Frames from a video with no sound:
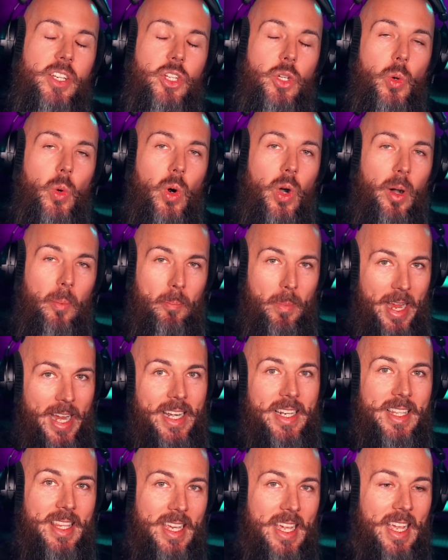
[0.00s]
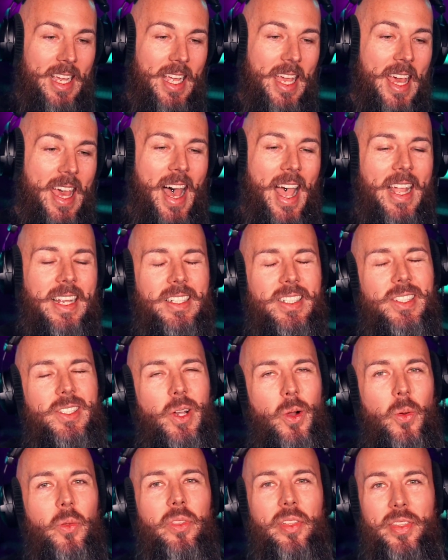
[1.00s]
your main thing, I
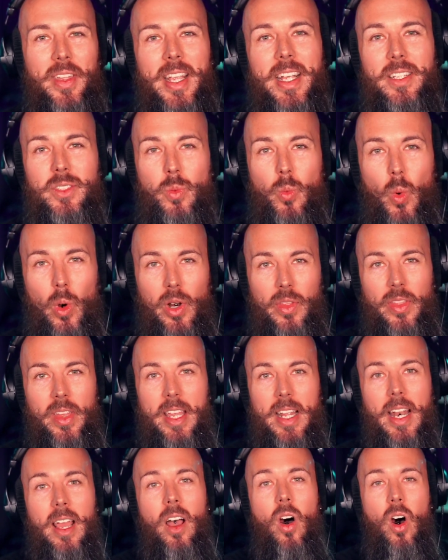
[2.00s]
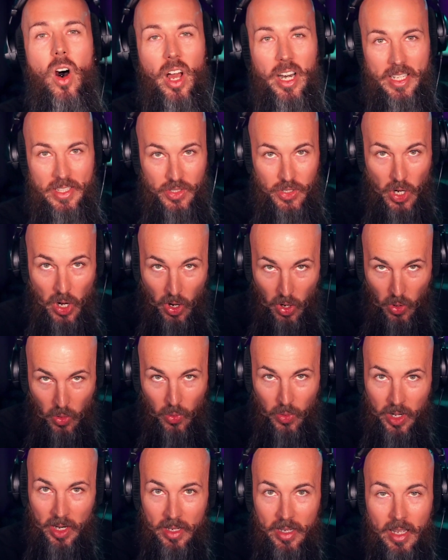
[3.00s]
don't think it's worth it on its
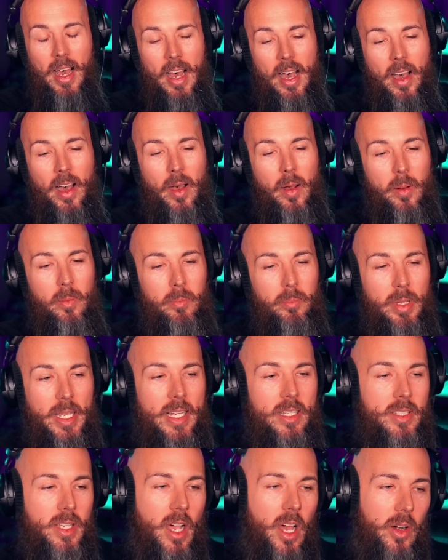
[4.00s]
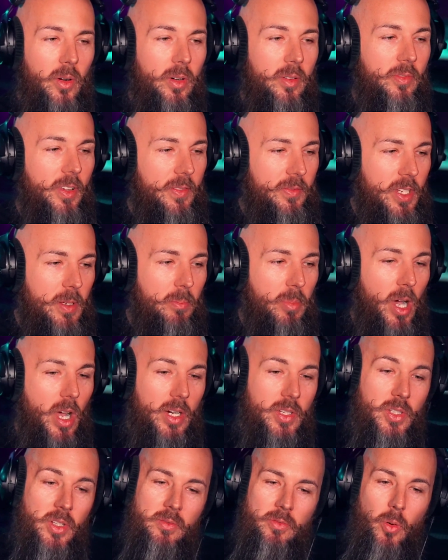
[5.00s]
own, because 150
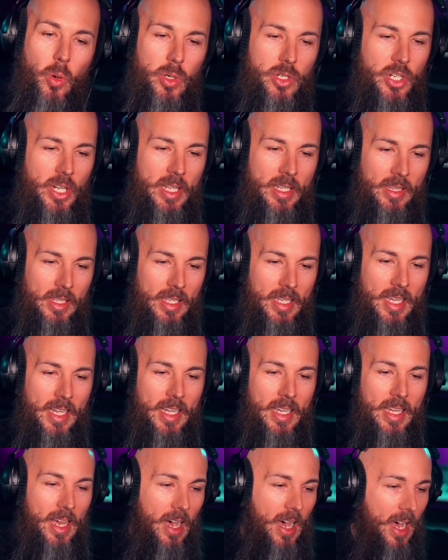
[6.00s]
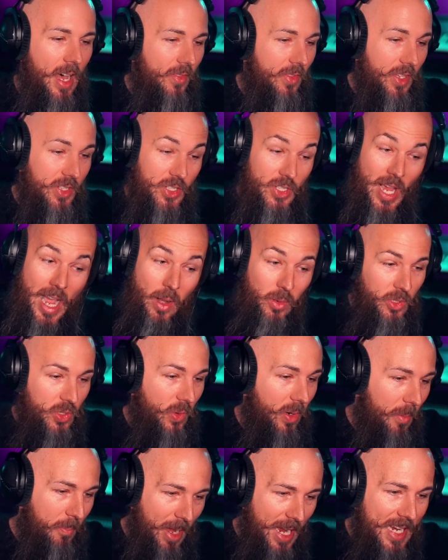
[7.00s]
bucks, unfortunately, the sounds
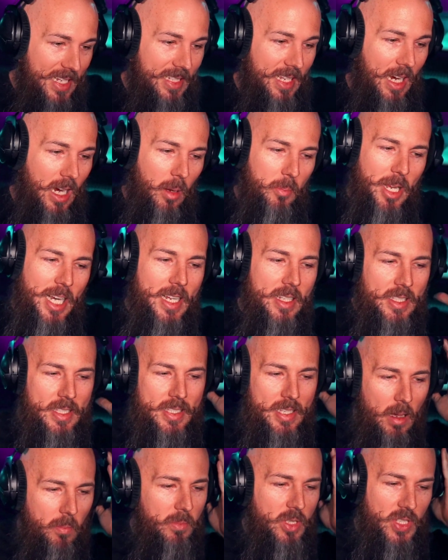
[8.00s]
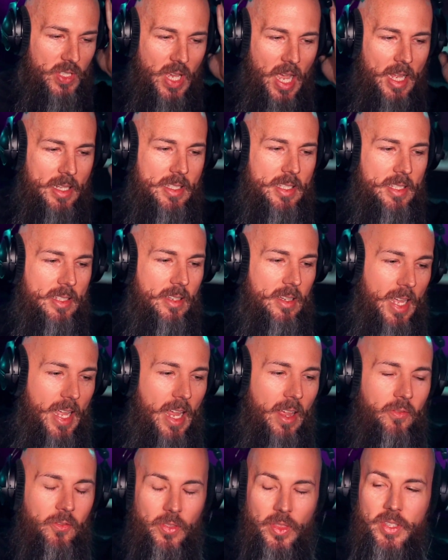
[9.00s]
are amazing. I mean, in some sense,
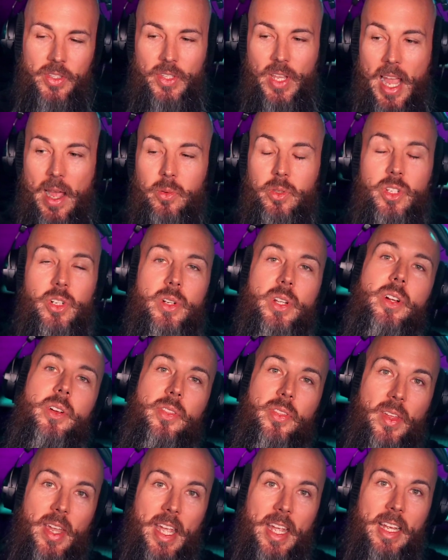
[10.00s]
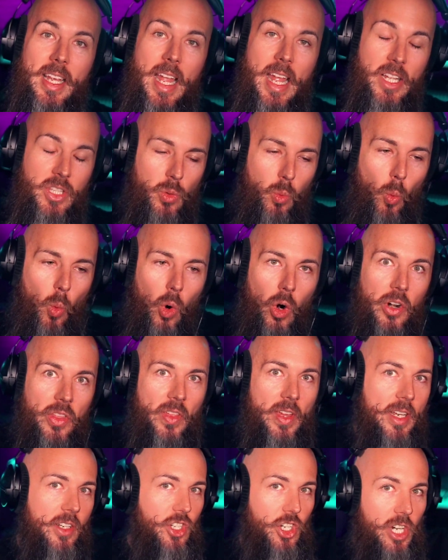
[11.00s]
if the sounds are your thing, it's worth
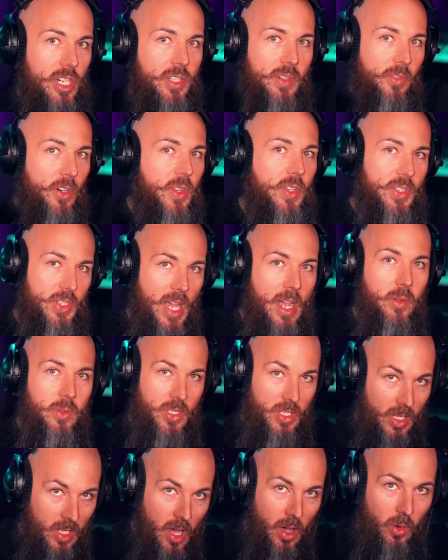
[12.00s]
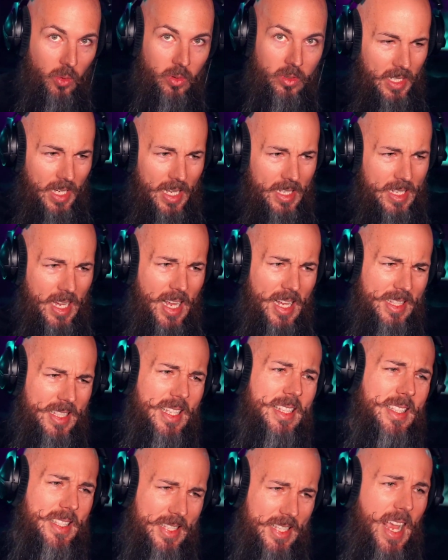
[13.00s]
it just for the sounds alone. It's
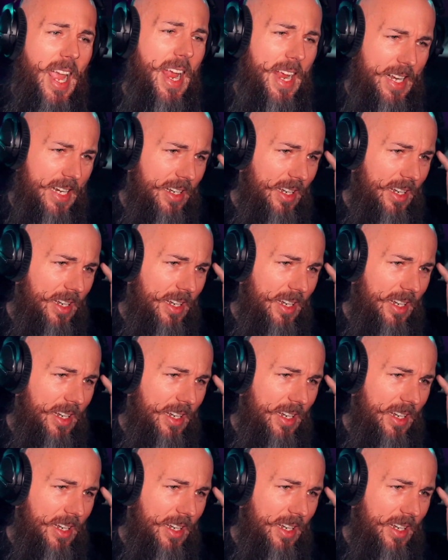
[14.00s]
insane